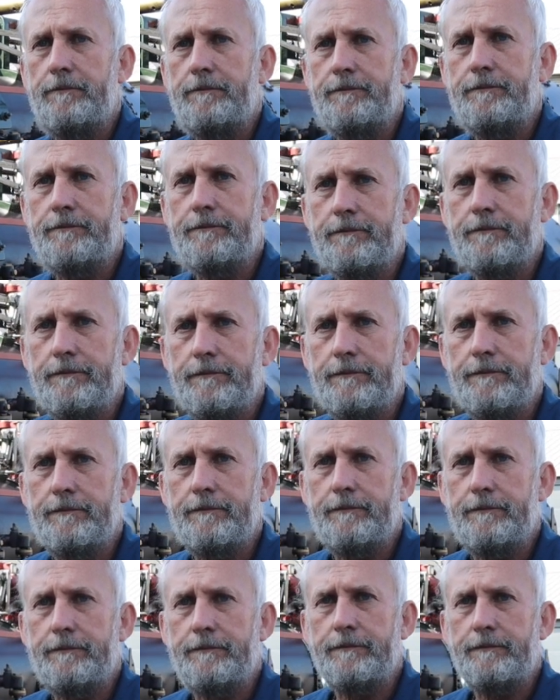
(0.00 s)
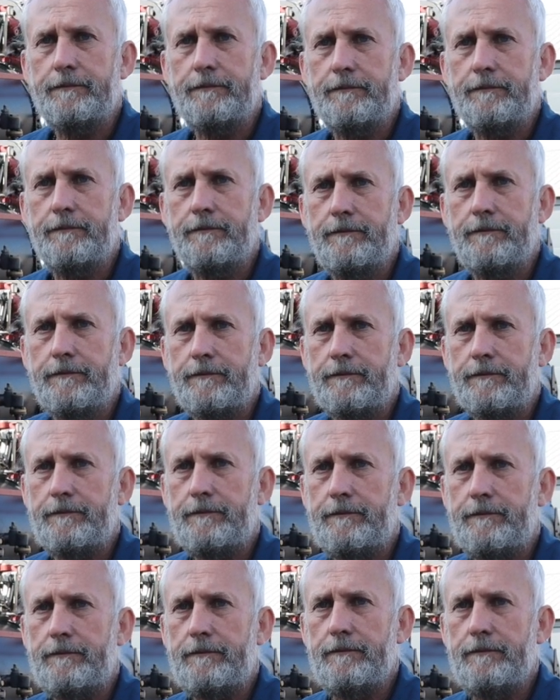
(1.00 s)
is it a steam box you've just.
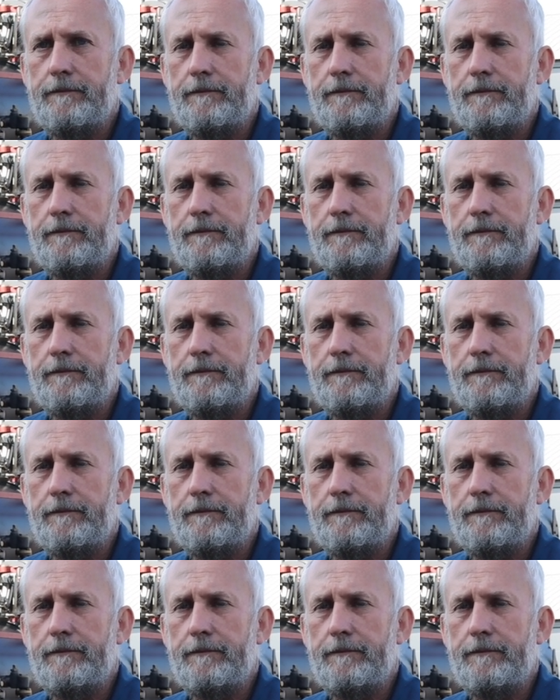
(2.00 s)
Uh,